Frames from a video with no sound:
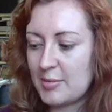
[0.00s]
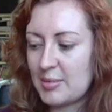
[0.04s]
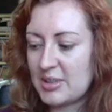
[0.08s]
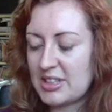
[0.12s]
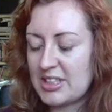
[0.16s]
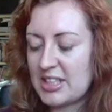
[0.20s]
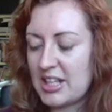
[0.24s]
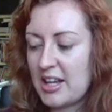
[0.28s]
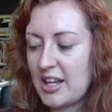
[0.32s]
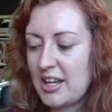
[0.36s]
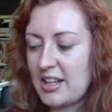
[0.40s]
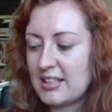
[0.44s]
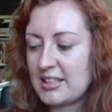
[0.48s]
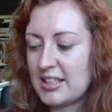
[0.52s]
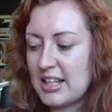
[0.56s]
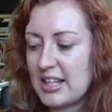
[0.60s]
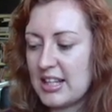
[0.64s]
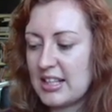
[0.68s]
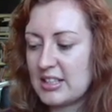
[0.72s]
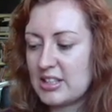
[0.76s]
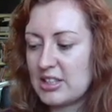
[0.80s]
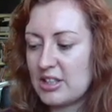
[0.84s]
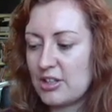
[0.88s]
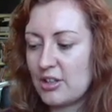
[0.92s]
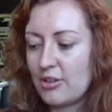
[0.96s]
to be turned
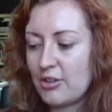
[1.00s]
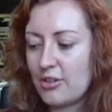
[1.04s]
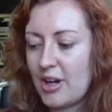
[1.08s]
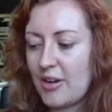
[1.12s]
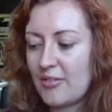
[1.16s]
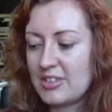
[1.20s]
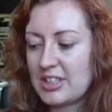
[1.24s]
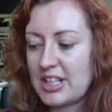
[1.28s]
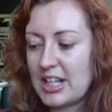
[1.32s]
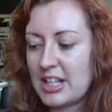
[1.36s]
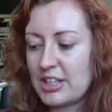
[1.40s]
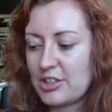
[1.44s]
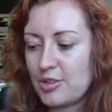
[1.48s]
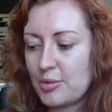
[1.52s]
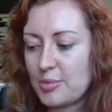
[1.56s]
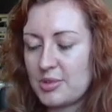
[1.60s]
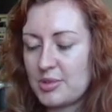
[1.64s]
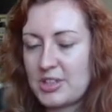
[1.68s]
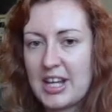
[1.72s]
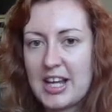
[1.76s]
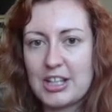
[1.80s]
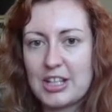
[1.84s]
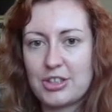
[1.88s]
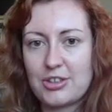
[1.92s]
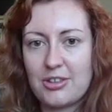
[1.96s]
into gravitational
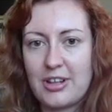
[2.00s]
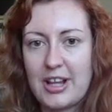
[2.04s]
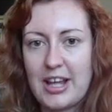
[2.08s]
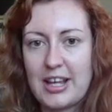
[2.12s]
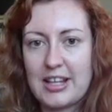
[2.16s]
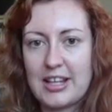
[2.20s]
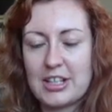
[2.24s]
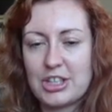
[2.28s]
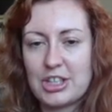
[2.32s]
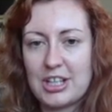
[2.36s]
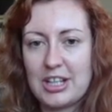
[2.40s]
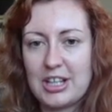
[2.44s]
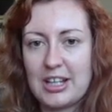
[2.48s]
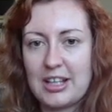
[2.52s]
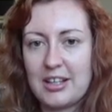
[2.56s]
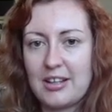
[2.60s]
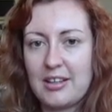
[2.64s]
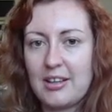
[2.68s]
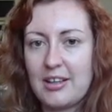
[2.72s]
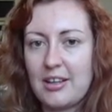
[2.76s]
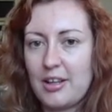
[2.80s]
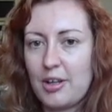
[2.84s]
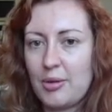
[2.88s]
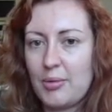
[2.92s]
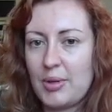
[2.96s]
potential energy
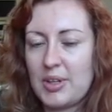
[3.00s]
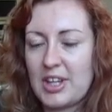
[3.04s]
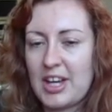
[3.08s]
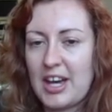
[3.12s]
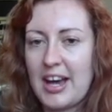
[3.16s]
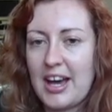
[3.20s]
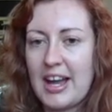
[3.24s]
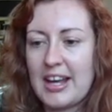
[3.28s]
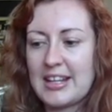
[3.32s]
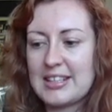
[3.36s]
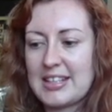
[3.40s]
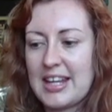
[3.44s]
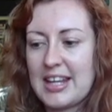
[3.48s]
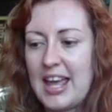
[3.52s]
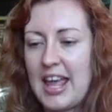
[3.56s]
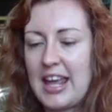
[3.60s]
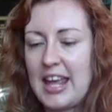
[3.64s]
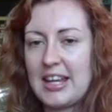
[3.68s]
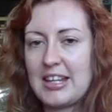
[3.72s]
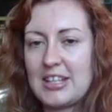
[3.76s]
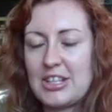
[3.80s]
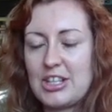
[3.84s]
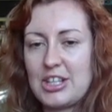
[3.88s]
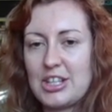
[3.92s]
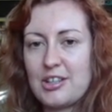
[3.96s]
with a height
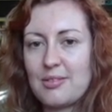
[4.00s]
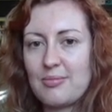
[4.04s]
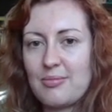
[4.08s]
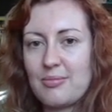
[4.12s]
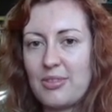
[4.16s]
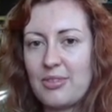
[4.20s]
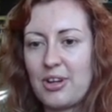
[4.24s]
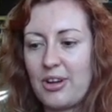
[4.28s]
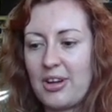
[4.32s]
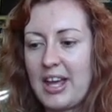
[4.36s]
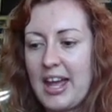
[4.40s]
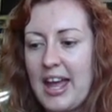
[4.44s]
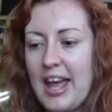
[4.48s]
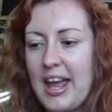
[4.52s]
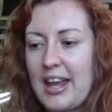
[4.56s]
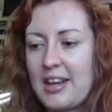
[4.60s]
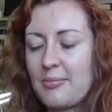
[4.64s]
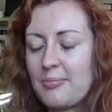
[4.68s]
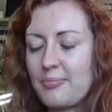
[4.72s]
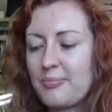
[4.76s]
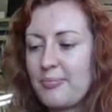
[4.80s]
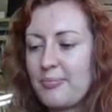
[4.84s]
h. Okay,